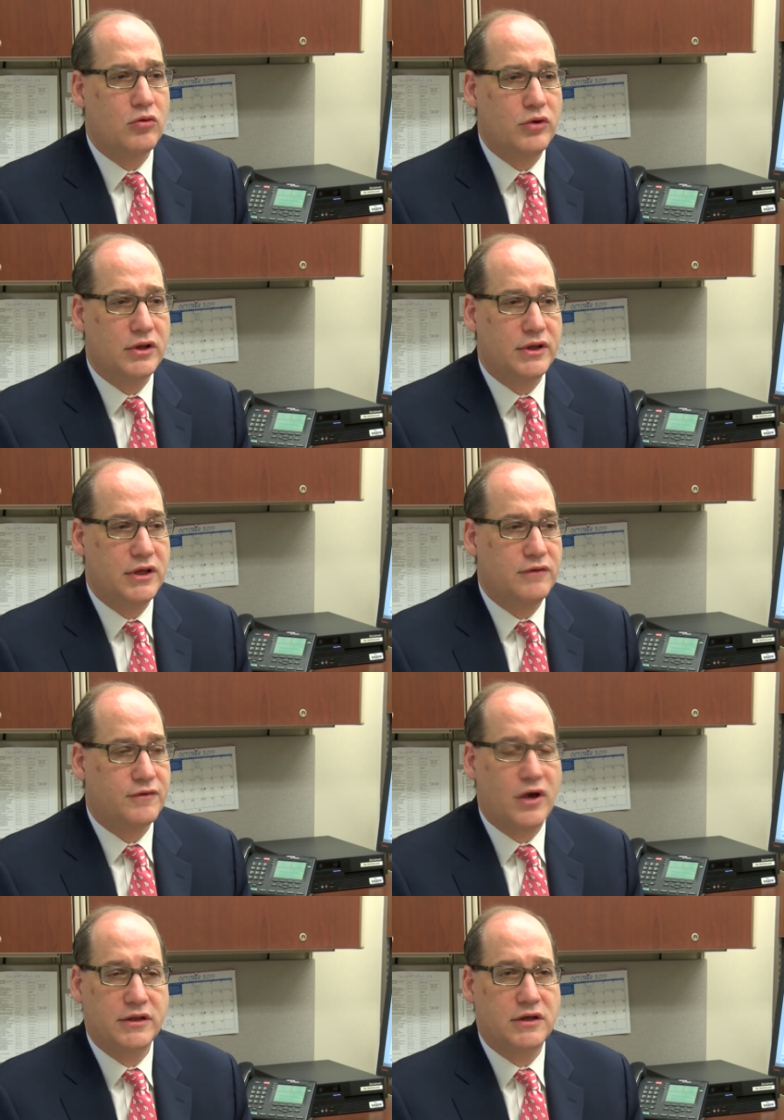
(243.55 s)
really
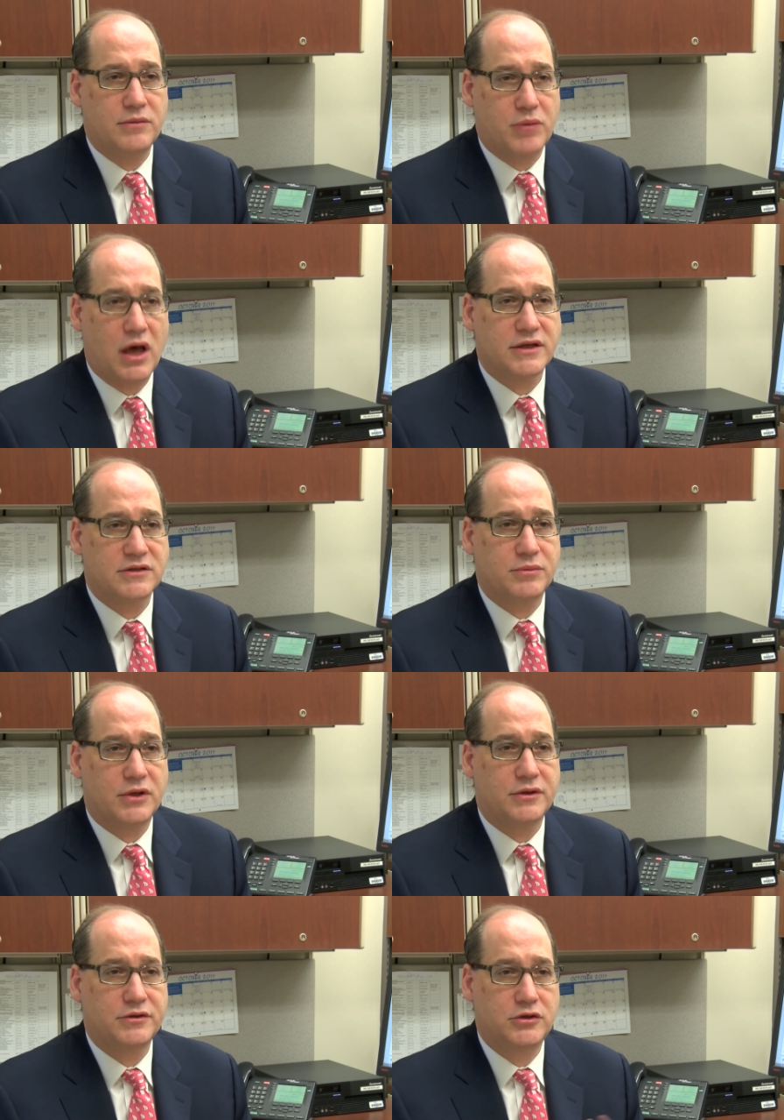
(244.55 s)
find it
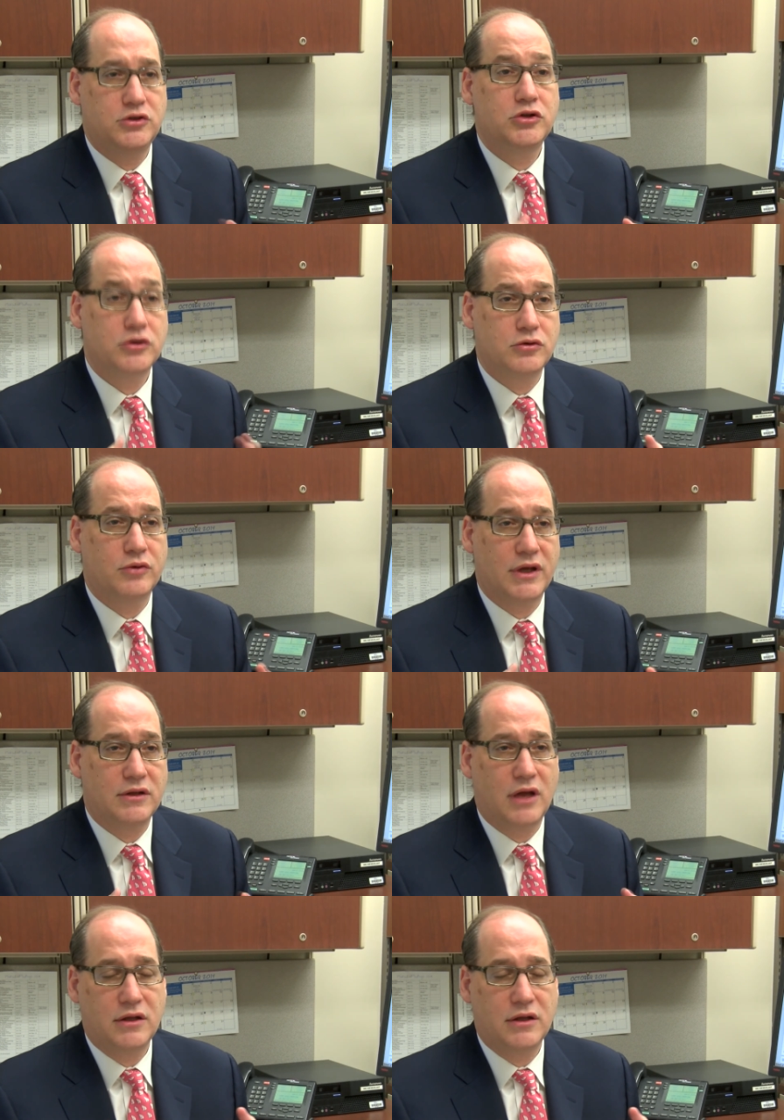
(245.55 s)
impossible to do and,